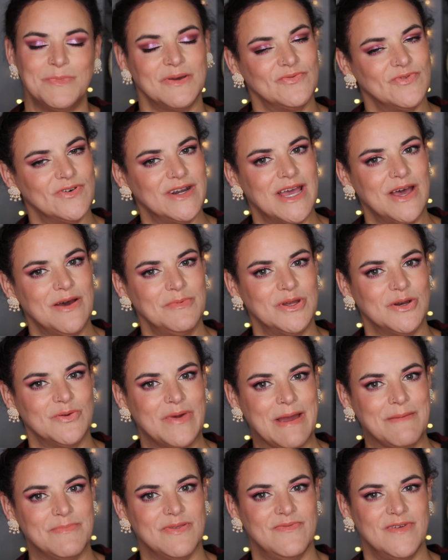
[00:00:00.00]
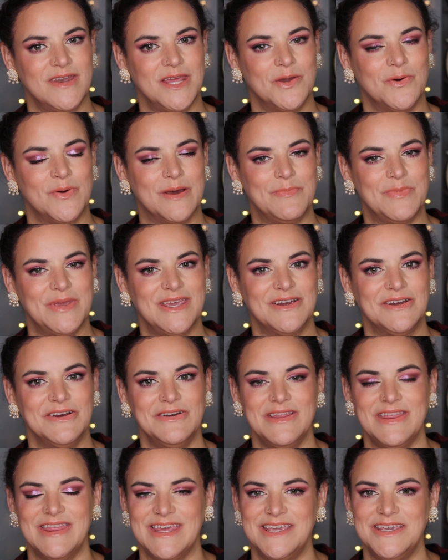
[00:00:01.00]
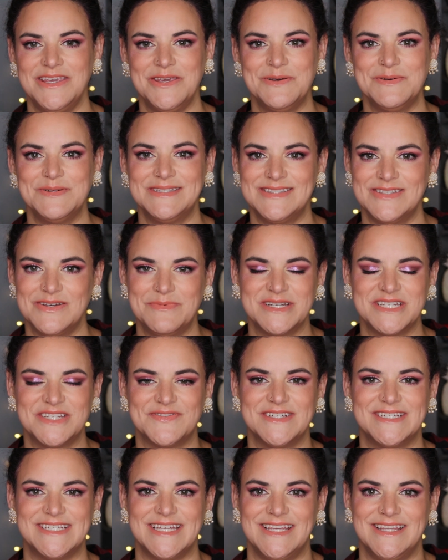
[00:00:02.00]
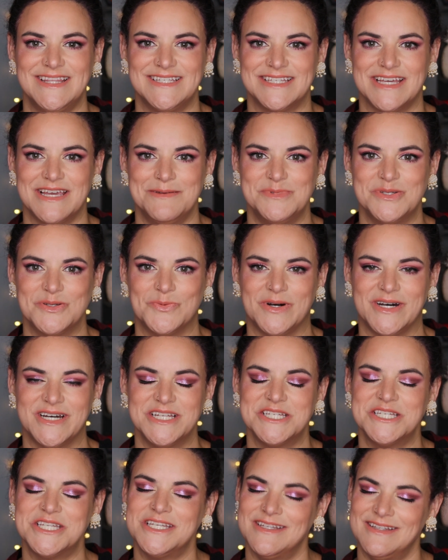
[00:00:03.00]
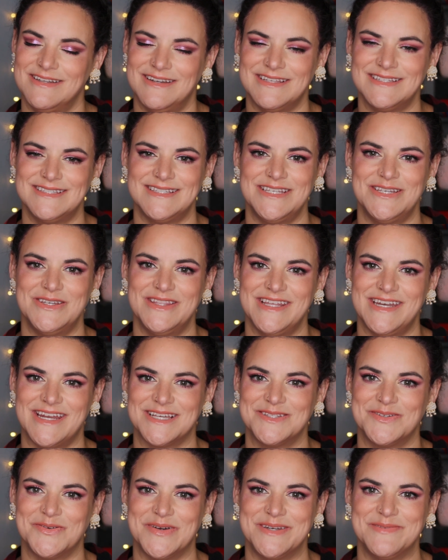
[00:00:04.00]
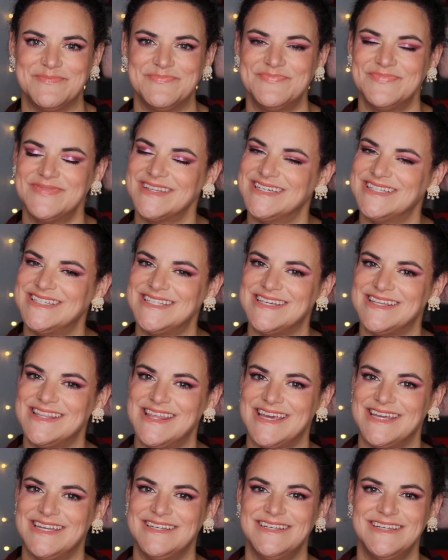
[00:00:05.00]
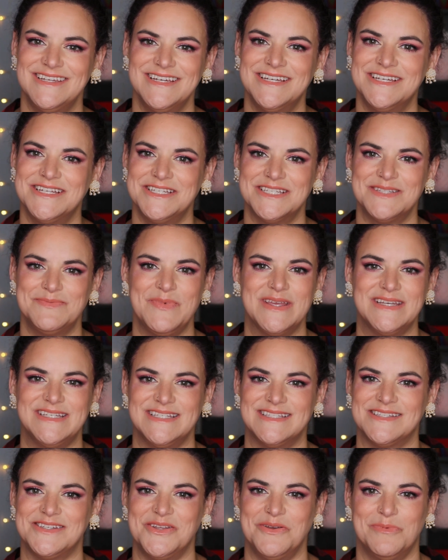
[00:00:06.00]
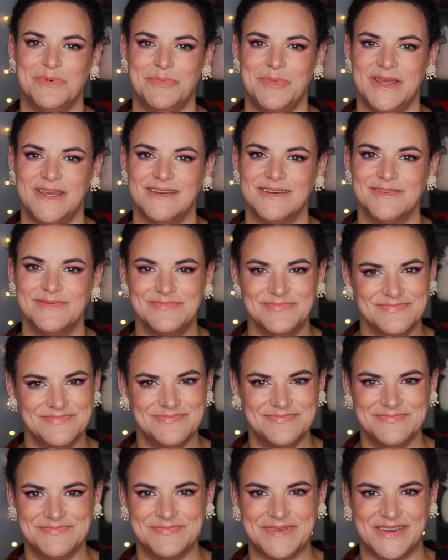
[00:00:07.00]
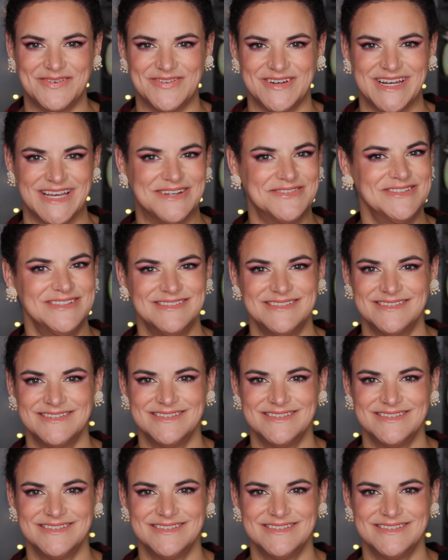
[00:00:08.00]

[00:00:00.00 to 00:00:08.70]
But for now, I'm gonna wrap the video up here. Thank you so much for taking the time to watch. I'll see you in the next one. Until then, just be a decent human being. Bye for now.